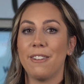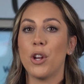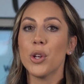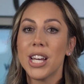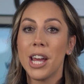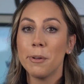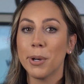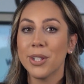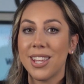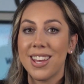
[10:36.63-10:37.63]
If you're the kind of
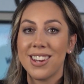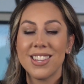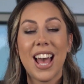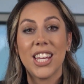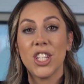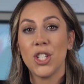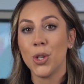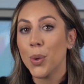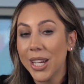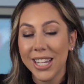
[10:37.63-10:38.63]
person that
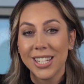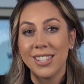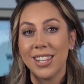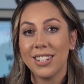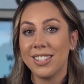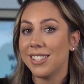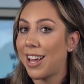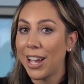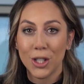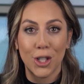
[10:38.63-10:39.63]
enjoys
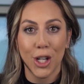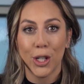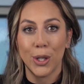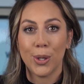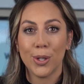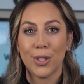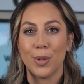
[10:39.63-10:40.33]
design shows,